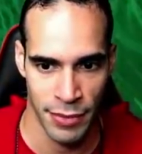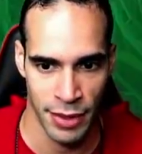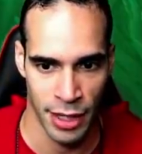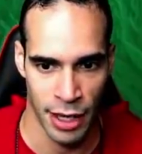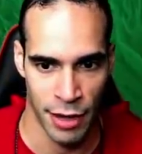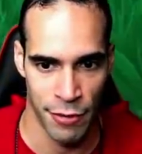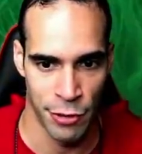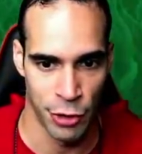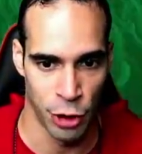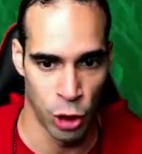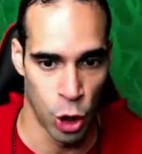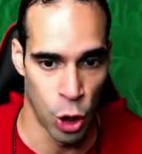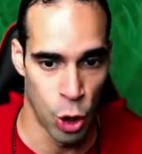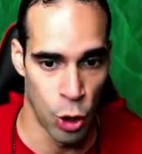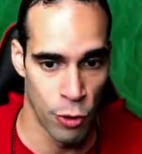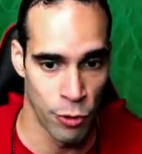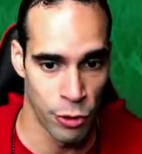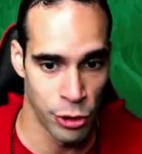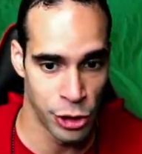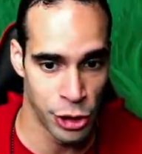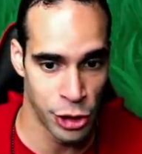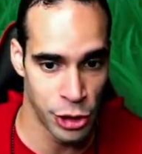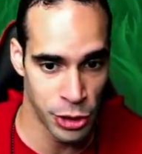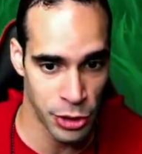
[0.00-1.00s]
If you're
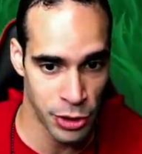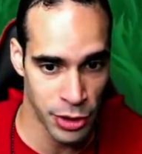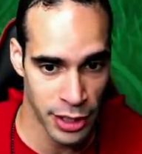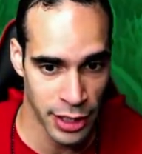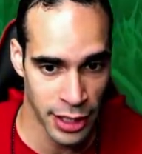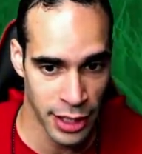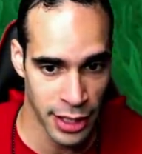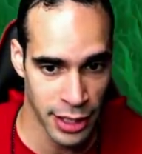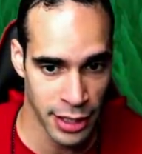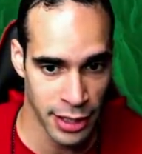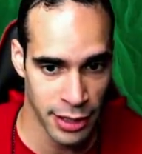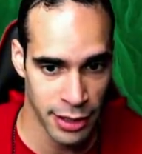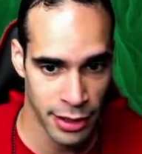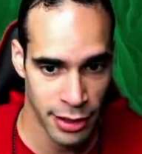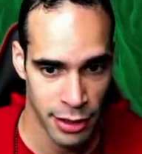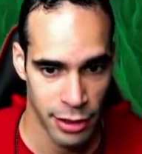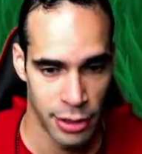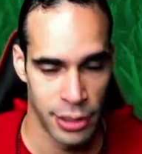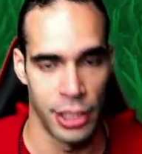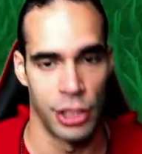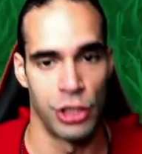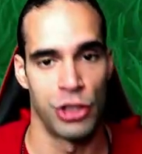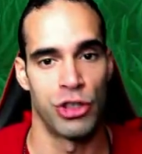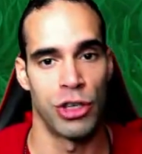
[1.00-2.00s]
overshooting it,
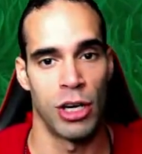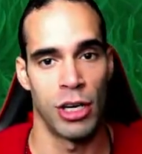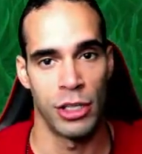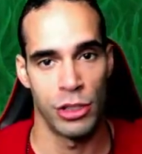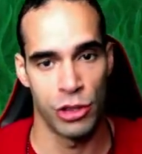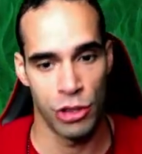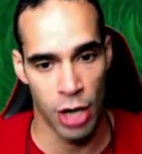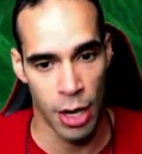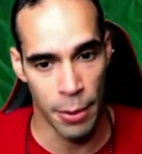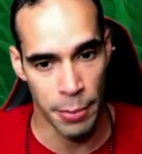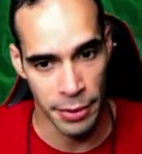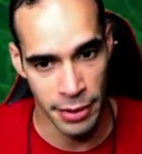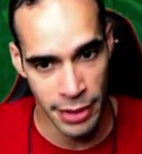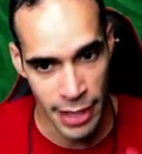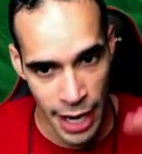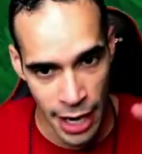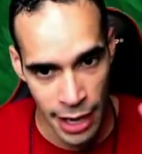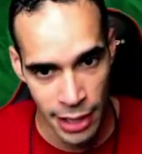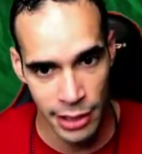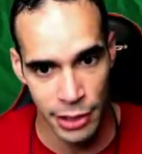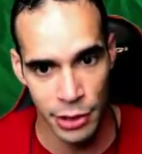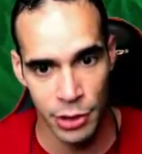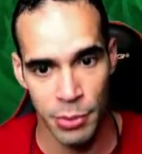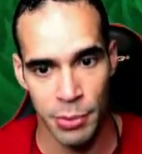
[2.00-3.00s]
then drop it
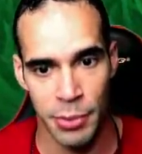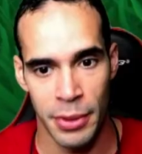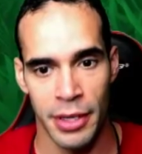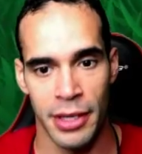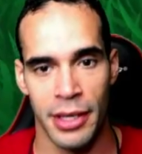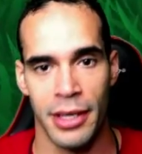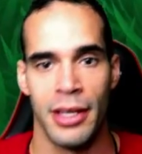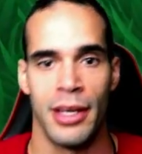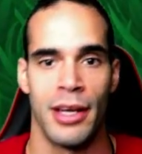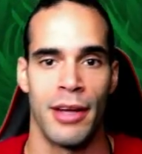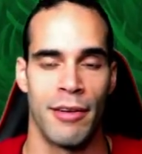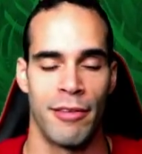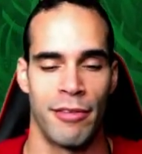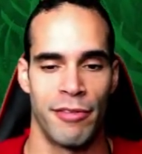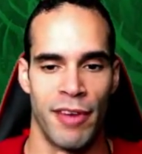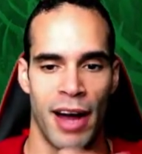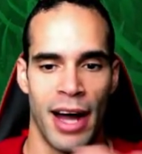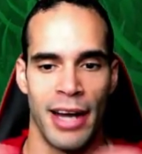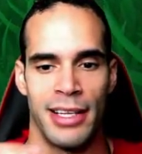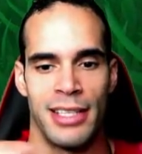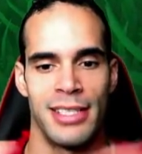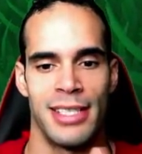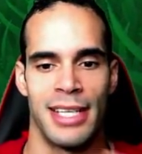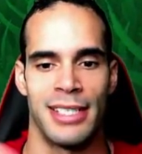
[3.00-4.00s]
down a little bit.
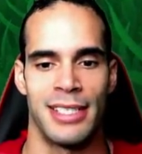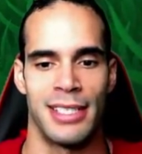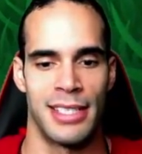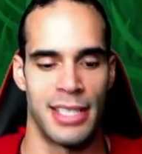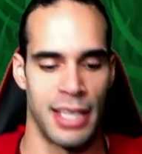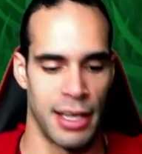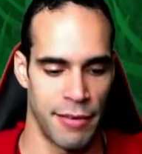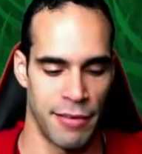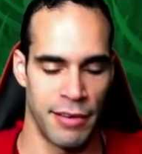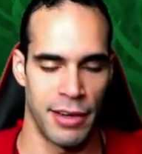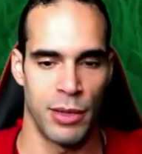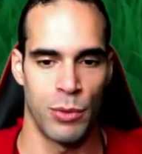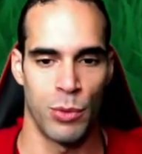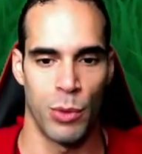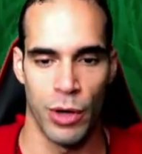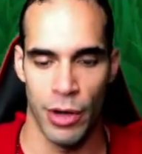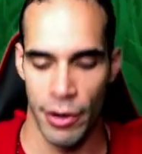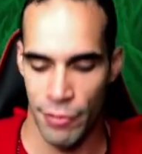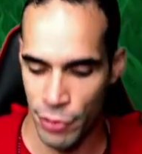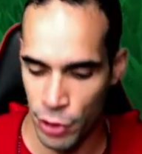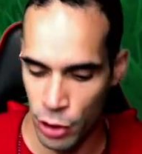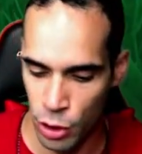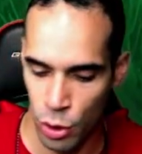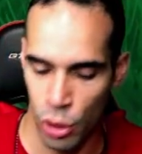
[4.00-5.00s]
Find the sensitivity where
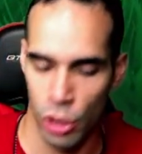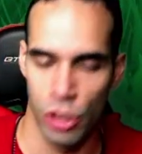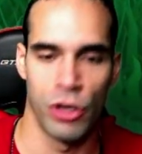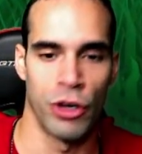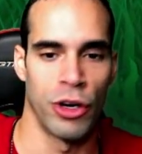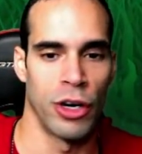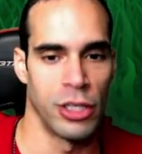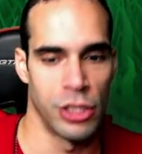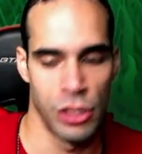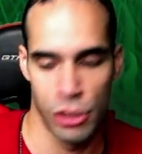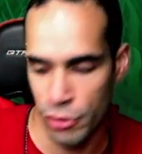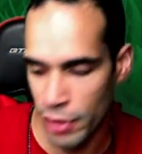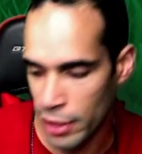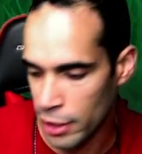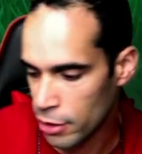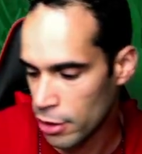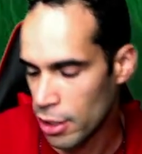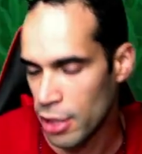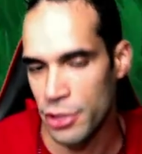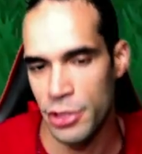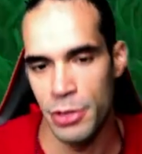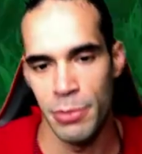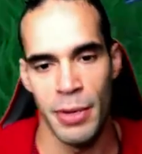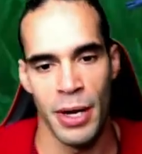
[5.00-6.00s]
if you go straight
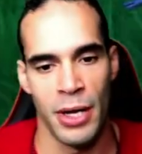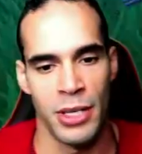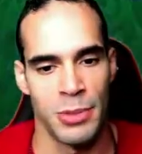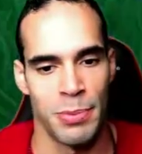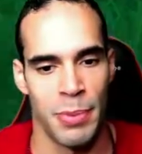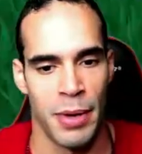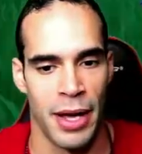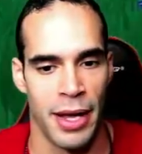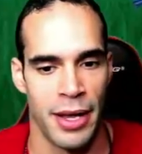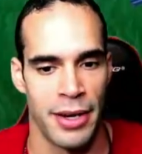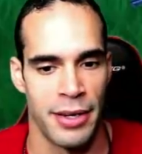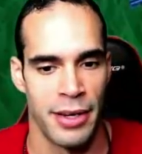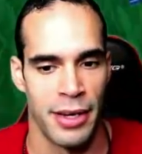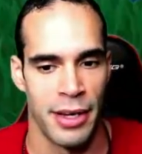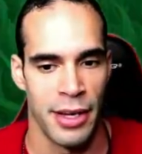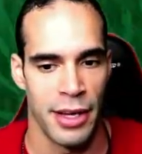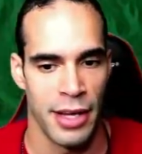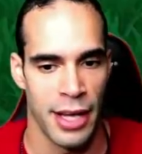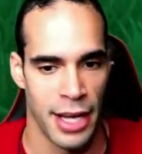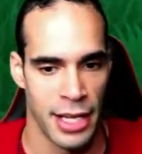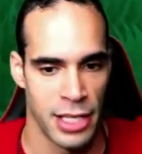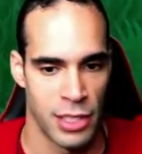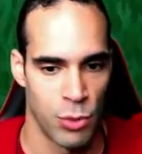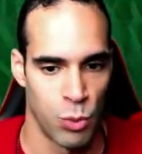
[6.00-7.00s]
across your mouse pad,
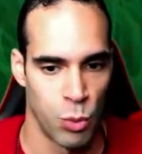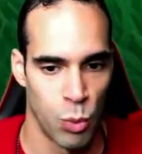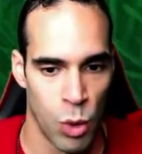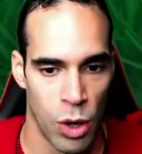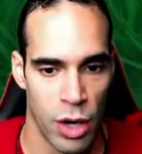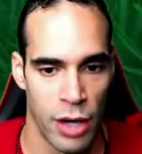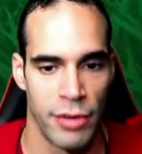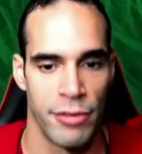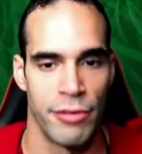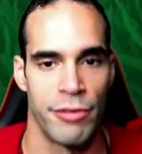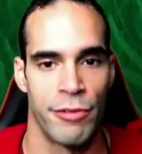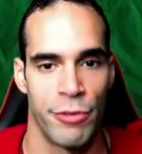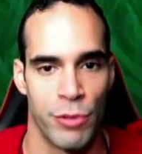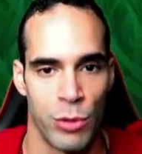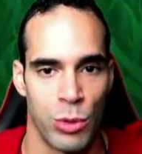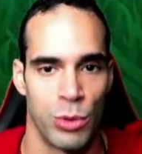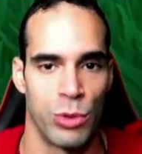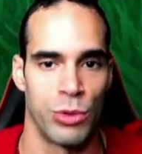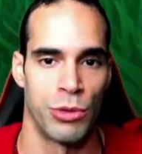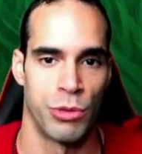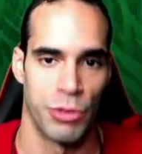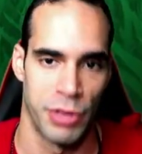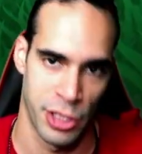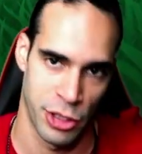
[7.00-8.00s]
it's one
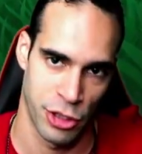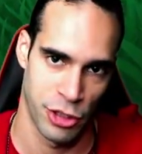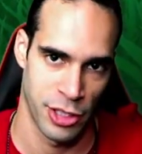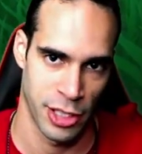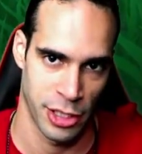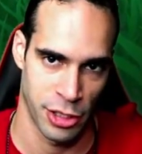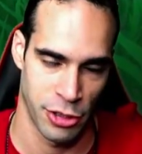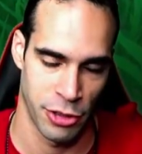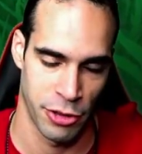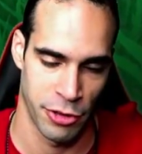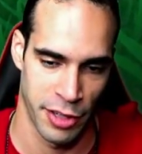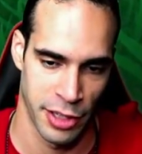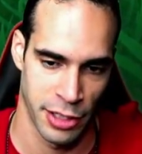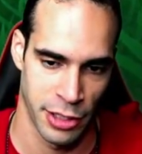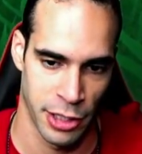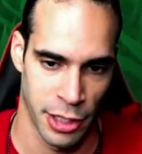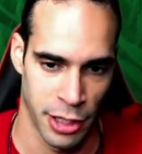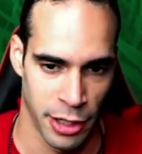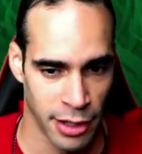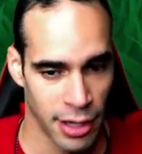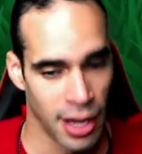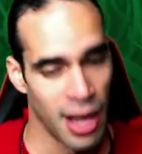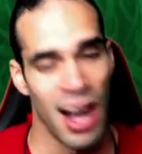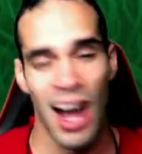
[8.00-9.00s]
full 360-degree
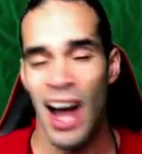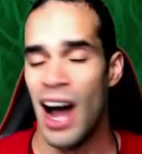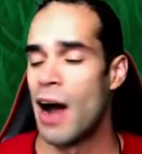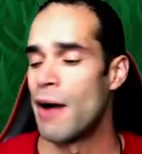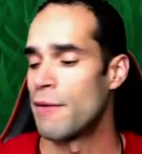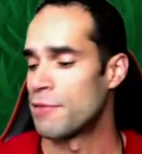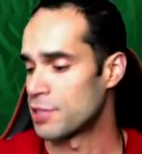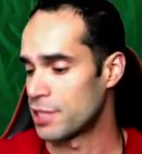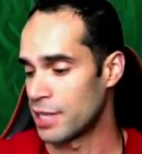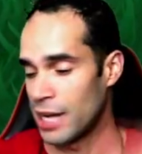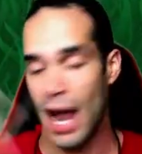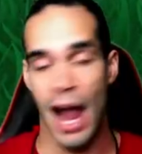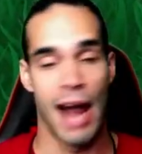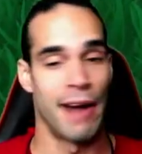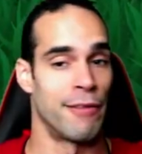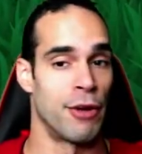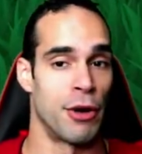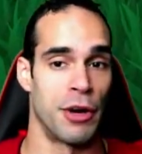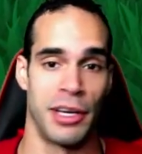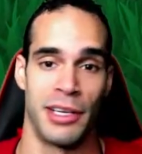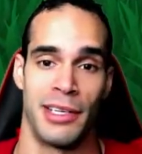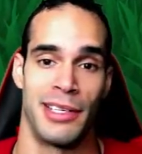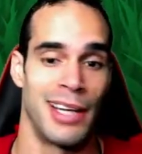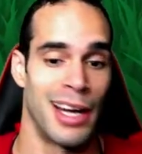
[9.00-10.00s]
turn. Obviously, I've
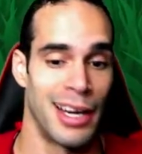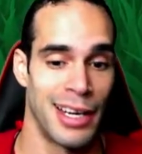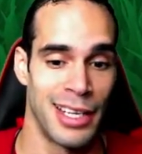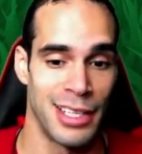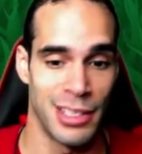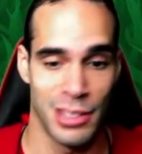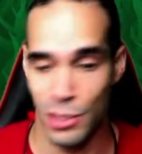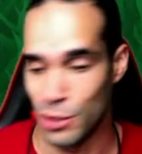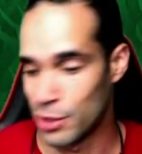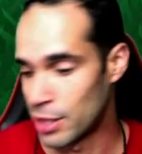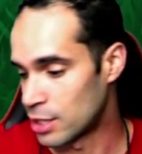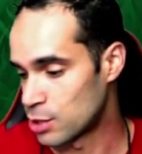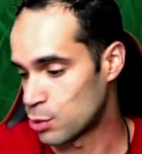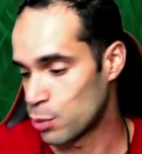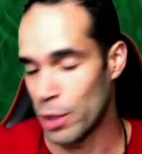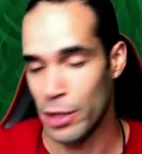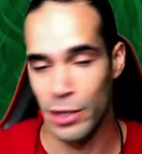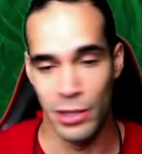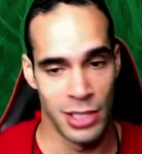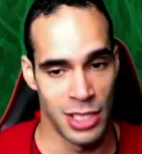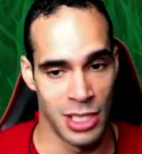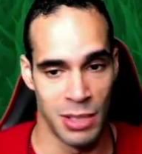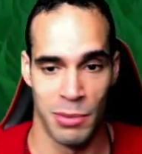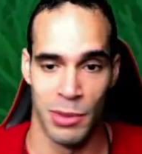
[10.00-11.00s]
already done it, so that's why you
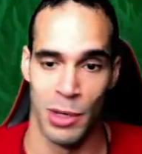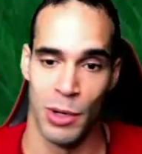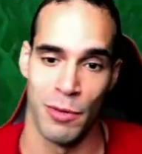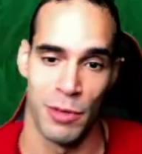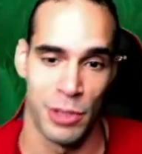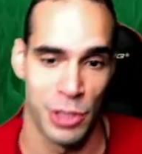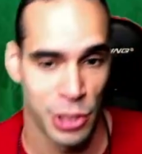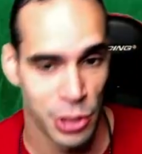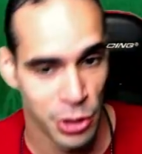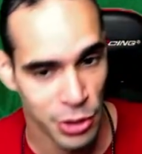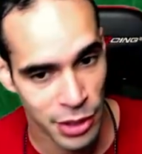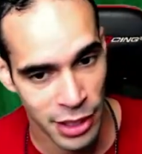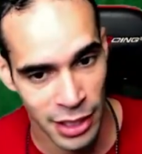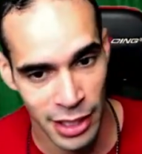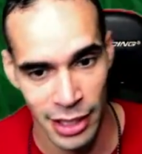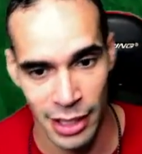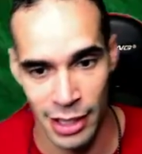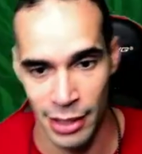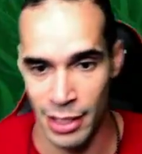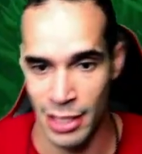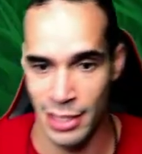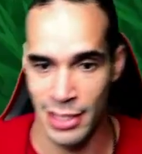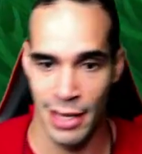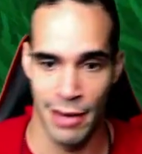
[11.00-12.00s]
see me overshooting
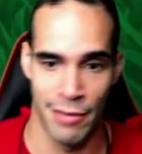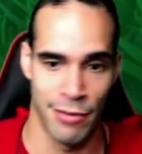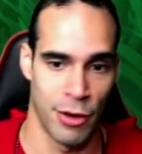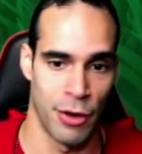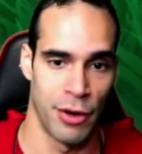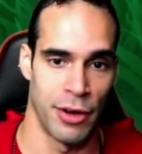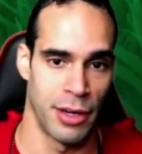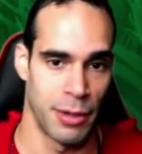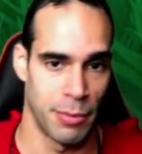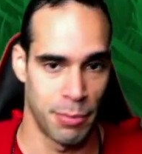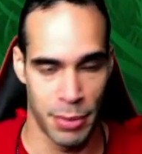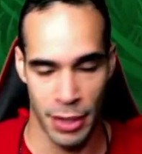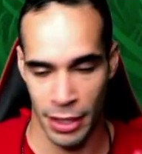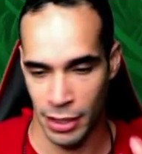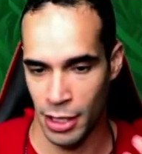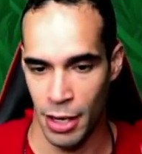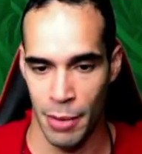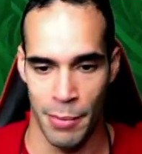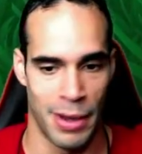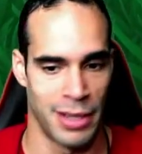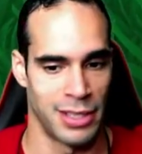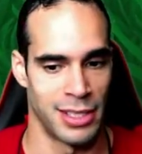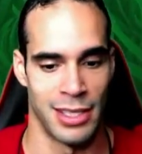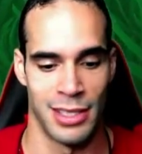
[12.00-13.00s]
it, because I've already picked up
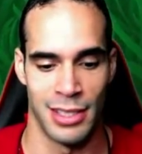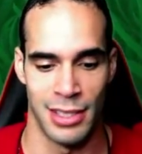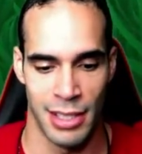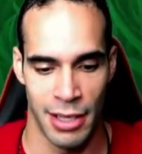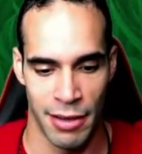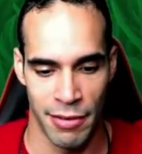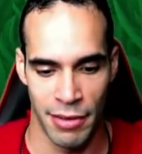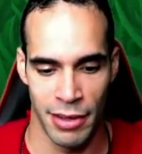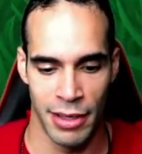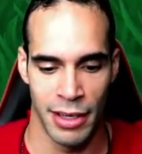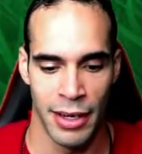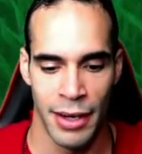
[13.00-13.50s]
my sensitivity.